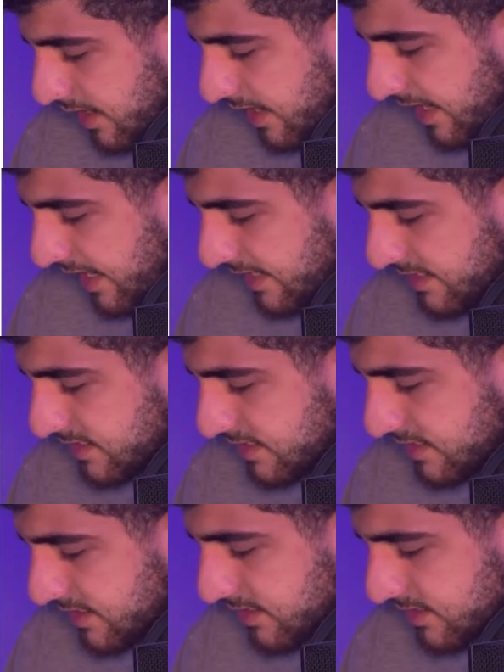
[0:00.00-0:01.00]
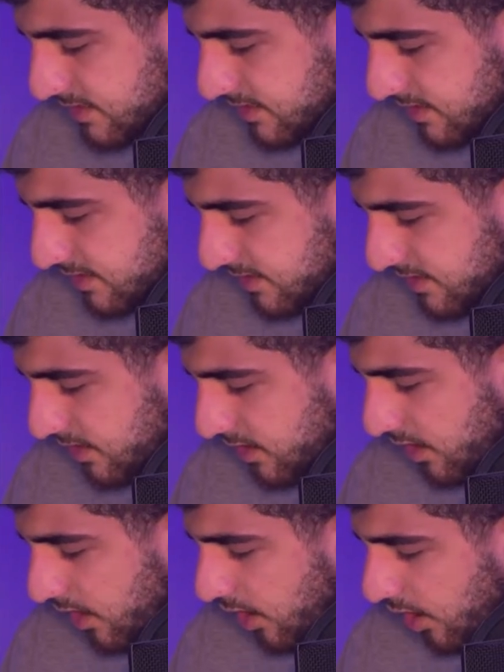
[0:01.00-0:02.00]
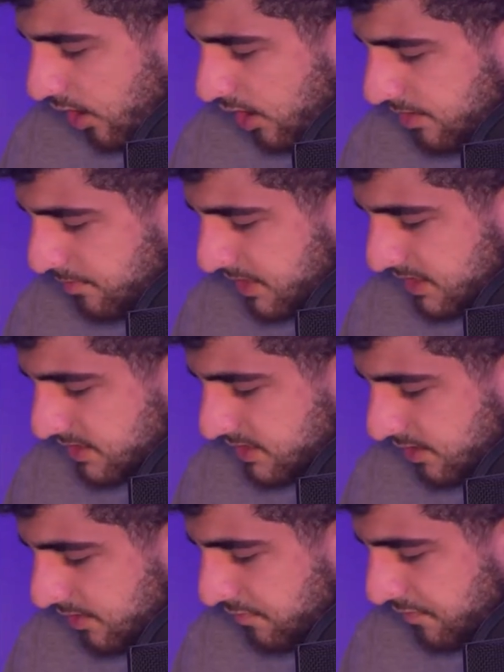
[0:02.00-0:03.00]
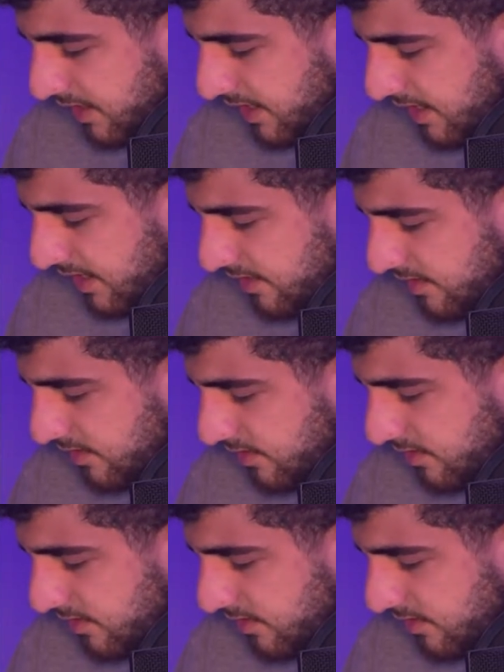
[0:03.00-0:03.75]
x on bits of n